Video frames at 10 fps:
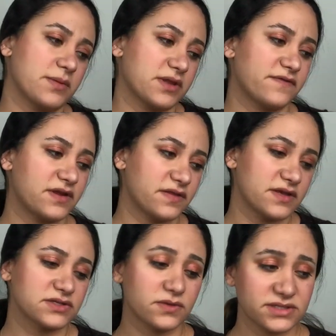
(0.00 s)
gonna fit in this,
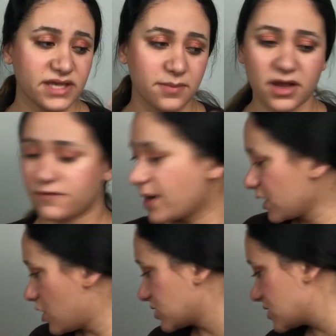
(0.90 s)
so this came out of my
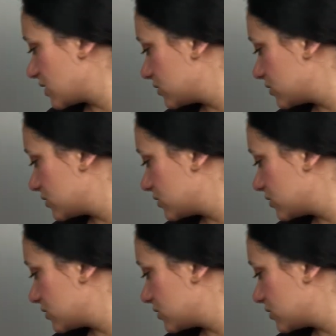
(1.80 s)
closet.